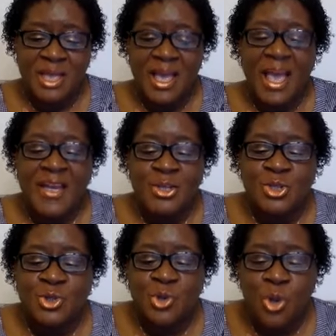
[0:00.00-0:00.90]
and a
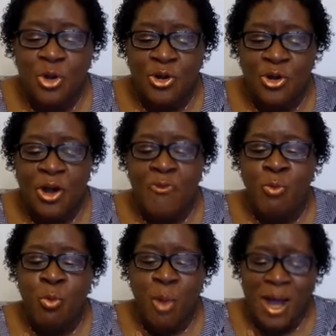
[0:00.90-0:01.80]
scorner of
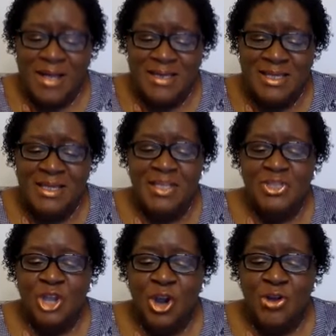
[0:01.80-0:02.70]
what
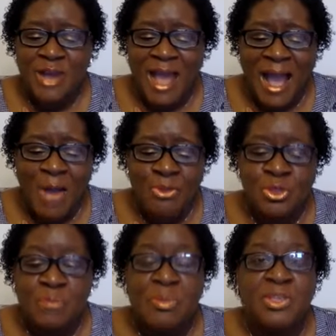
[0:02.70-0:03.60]
turned out to
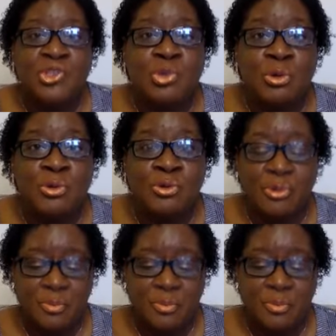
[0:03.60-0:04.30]
be true.